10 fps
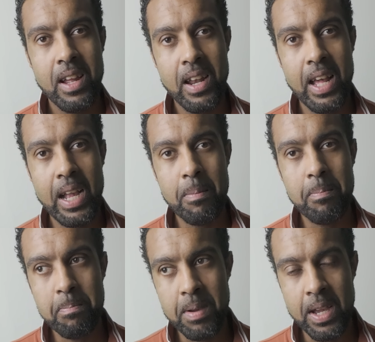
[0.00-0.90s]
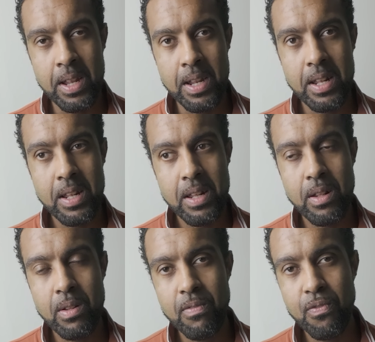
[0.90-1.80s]
Like,
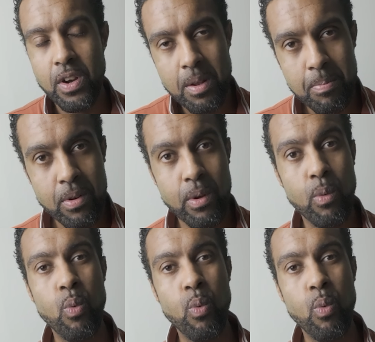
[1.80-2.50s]
for example, the